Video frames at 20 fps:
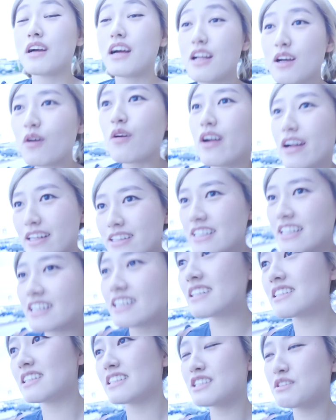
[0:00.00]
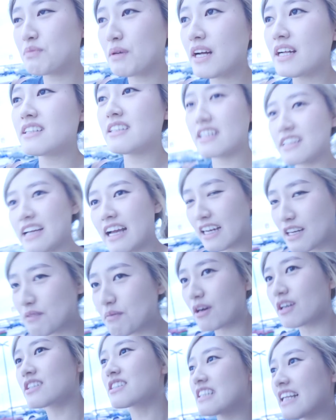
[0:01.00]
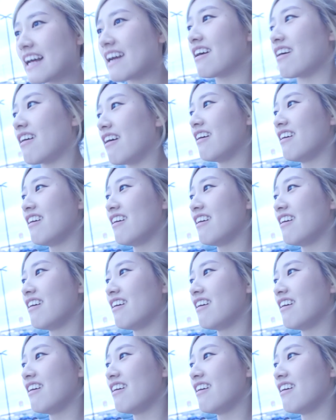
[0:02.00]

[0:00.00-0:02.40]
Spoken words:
we're gonna go to Adidas and spend the $80 there.